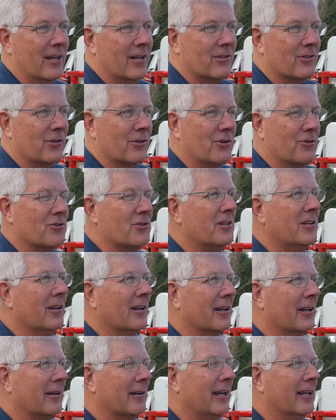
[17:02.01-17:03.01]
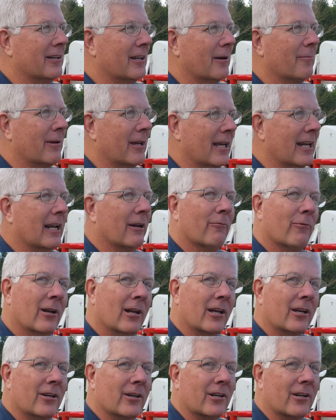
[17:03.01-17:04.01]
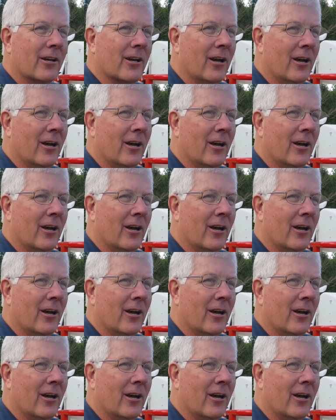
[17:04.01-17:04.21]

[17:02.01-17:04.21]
so you still end up getting really good